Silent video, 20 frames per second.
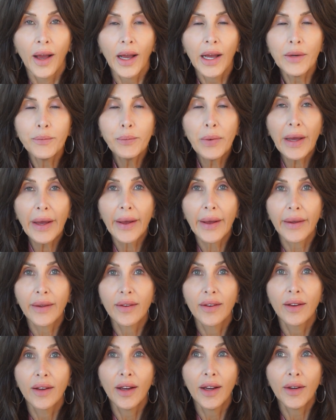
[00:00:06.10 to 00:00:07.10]
I'm
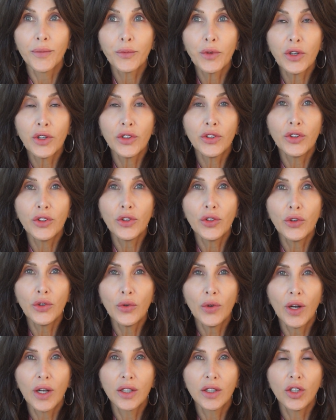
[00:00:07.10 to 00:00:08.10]
back. I'm gonna
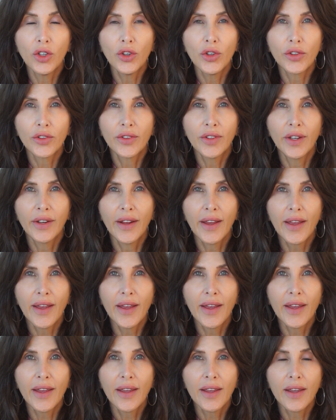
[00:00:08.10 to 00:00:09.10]
do a look
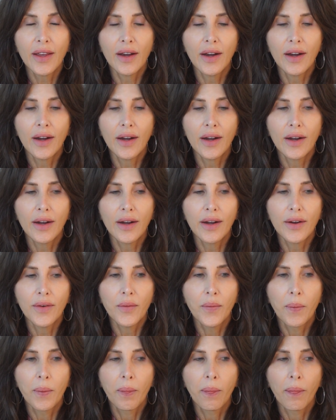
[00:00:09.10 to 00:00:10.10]
today.
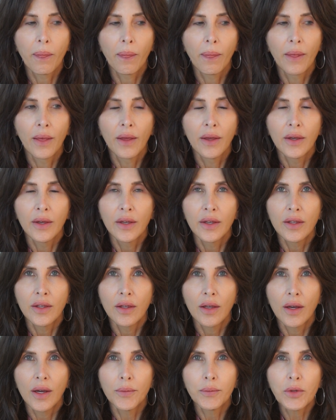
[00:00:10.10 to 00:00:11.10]
I'm
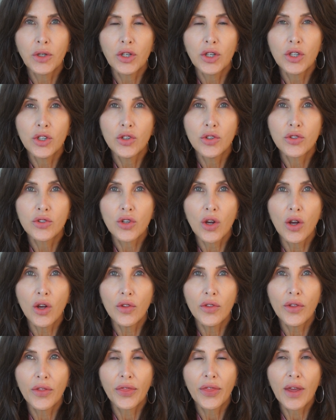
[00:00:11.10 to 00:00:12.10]
gonna use
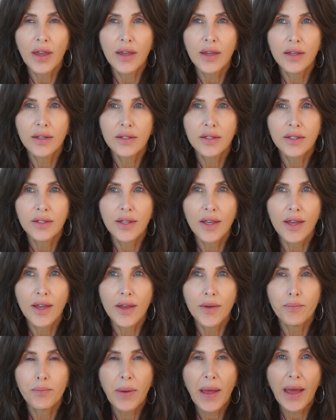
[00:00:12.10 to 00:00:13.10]
all the things
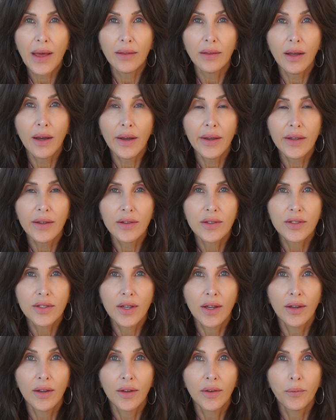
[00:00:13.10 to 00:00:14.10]
that Pat
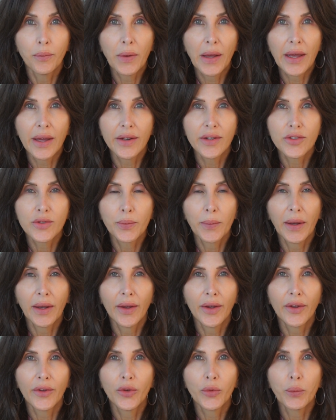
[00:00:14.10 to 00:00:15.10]
likes. Pat is my
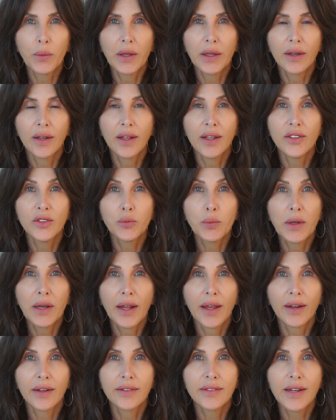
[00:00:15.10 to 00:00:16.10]
husband. He's been
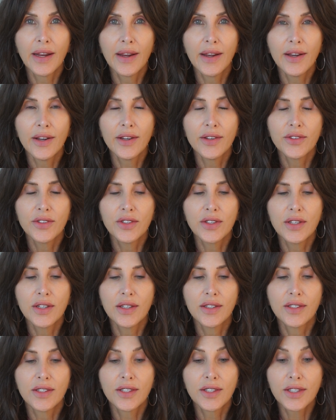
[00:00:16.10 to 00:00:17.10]
out of town
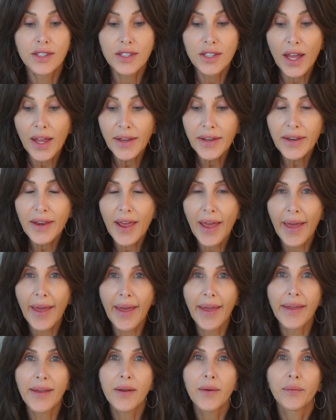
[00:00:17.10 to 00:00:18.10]
since
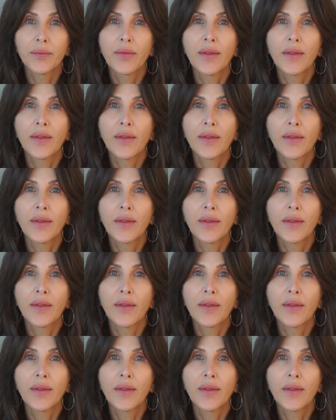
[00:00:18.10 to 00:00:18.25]
Sunday.